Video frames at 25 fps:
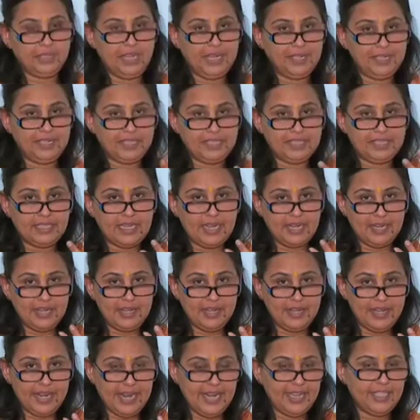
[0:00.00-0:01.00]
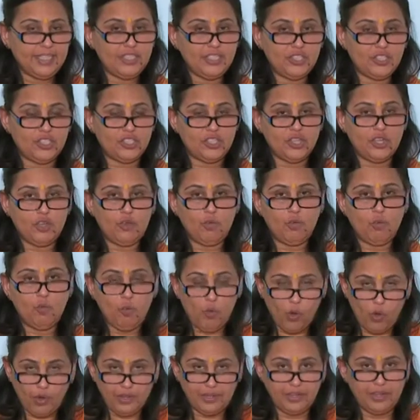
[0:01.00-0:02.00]
that is condensed
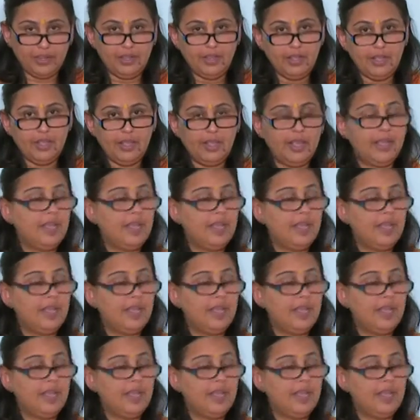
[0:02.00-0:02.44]
water,